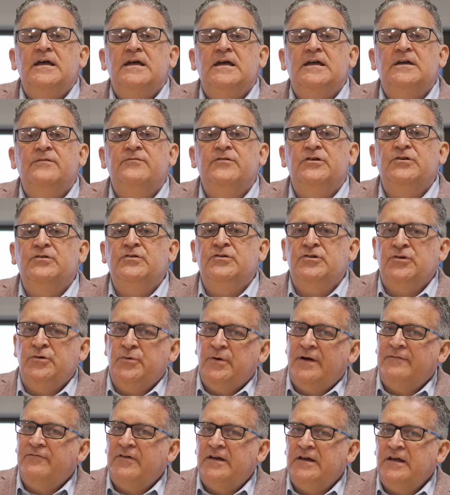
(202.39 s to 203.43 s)
If you do
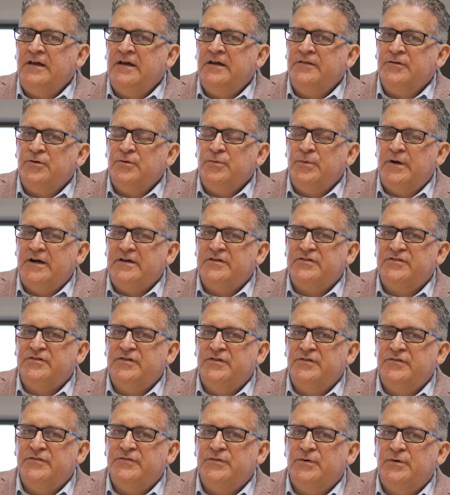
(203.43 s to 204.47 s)
have any other
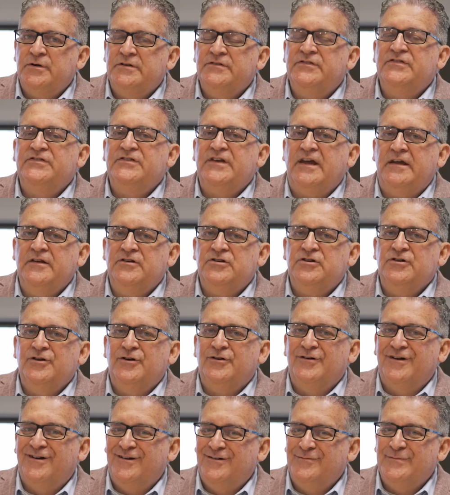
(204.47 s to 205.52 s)
questions on staging
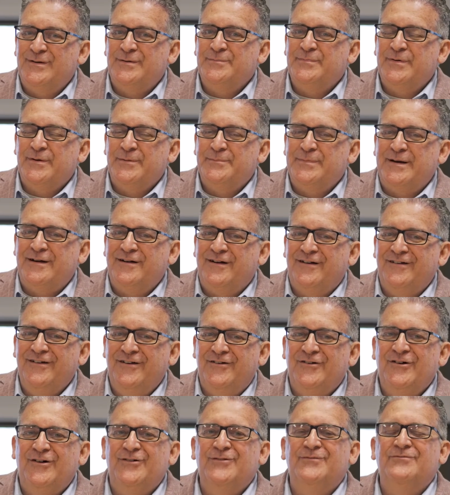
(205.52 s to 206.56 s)
your home and preparing
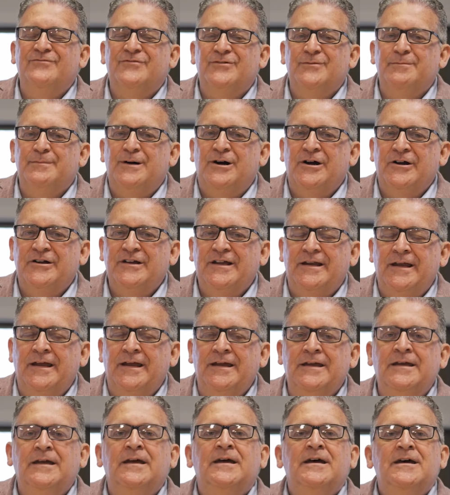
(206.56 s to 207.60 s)
your home for
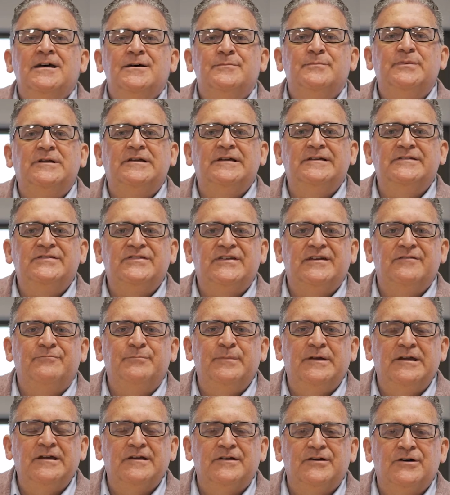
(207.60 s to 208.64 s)
marketing, please give
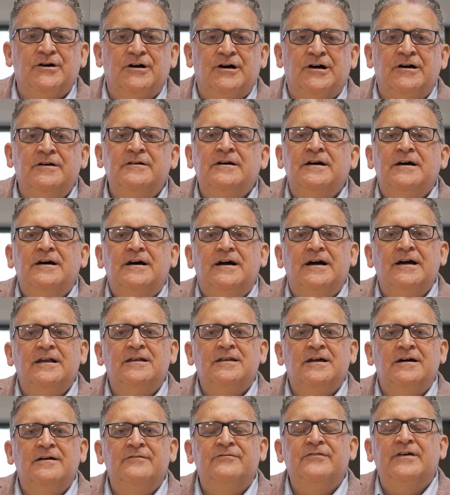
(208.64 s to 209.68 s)
me a call. I
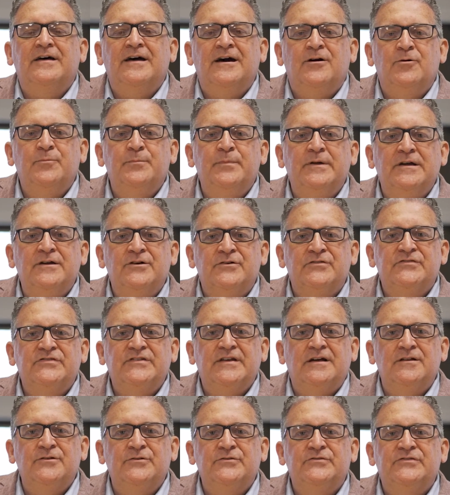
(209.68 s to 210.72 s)
love helping our
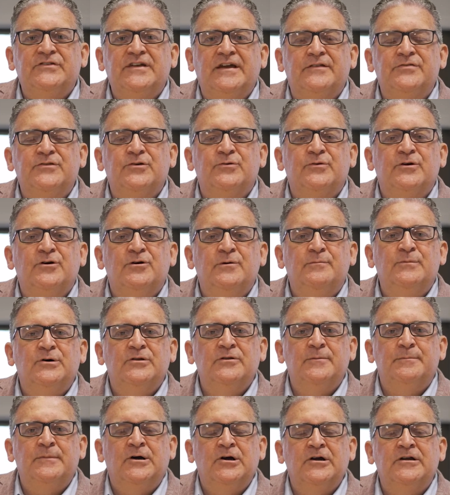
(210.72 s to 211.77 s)
sellers get their home on
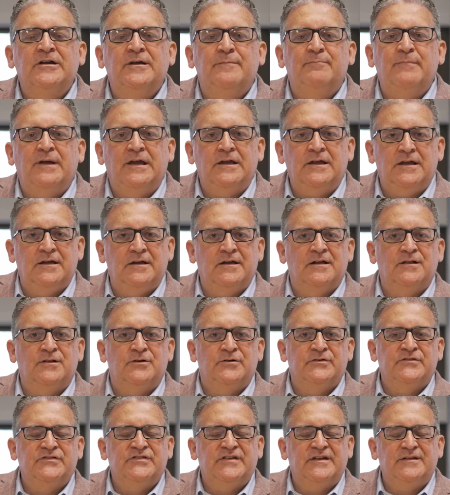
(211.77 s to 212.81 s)
the market, making it
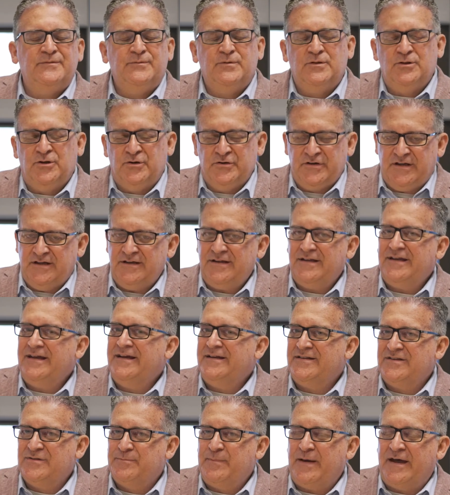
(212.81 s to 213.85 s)
look, it, look
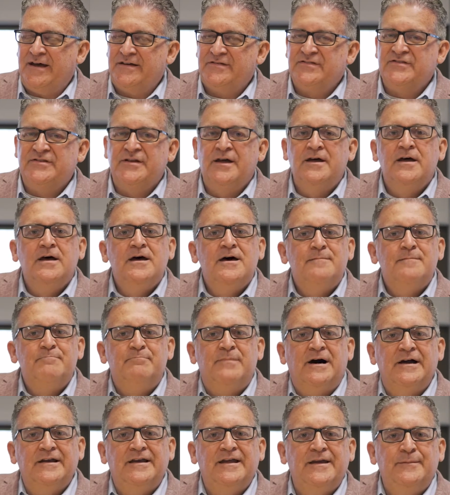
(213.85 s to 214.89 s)
its best.
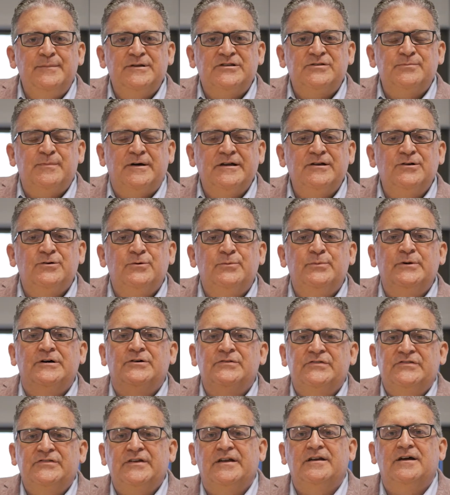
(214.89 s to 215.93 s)
My name is Michael
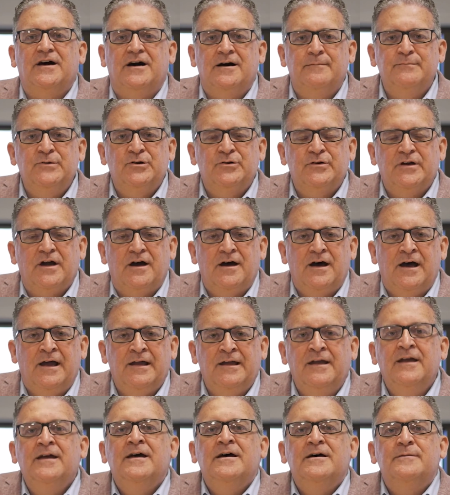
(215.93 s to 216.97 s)
Wilson. I'm your
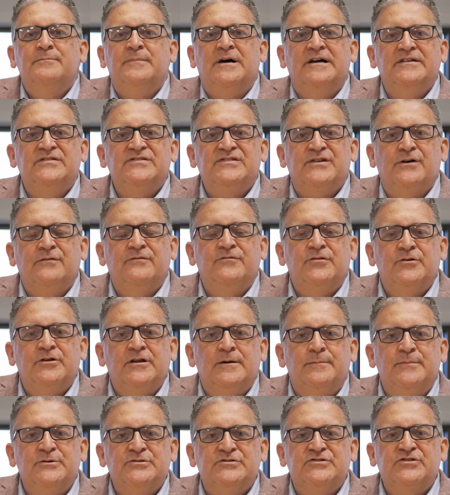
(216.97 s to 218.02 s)
guy. My cell phone
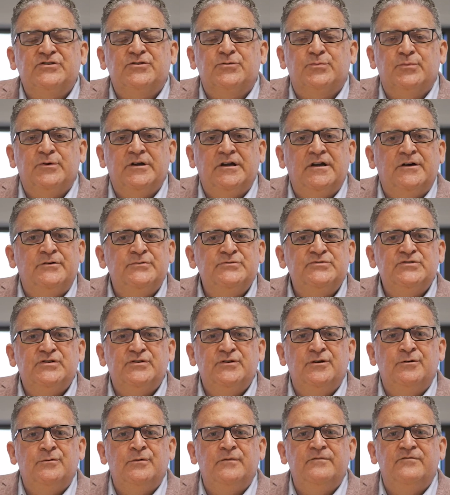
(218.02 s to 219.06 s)
number is
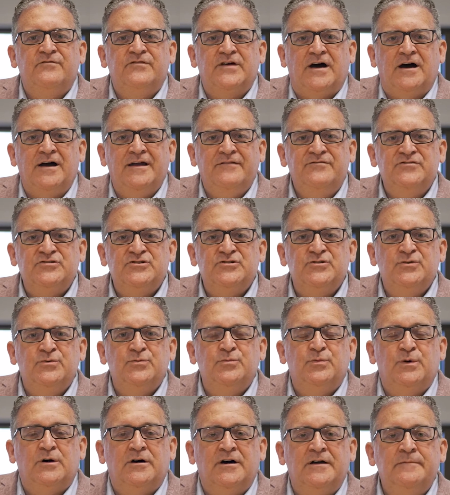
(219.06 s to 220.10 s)
302
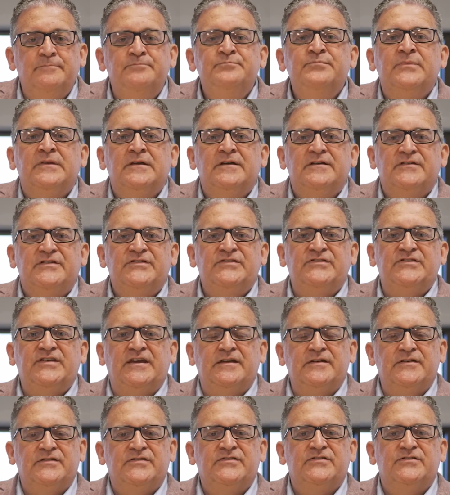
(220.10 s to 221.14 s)
521
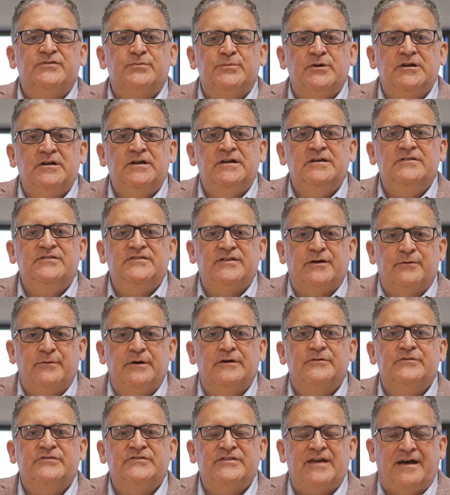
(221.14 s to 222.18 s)

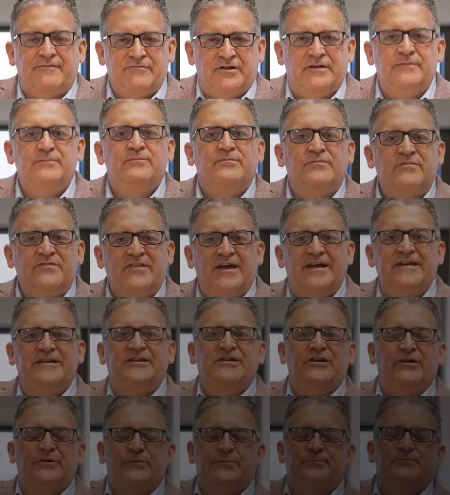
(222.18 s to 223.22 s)
6307. Thank
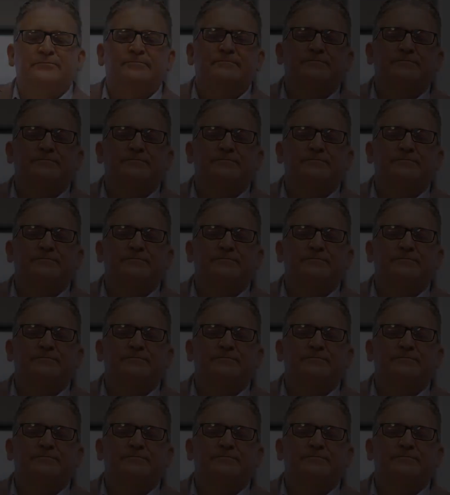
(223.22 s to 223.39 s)
you.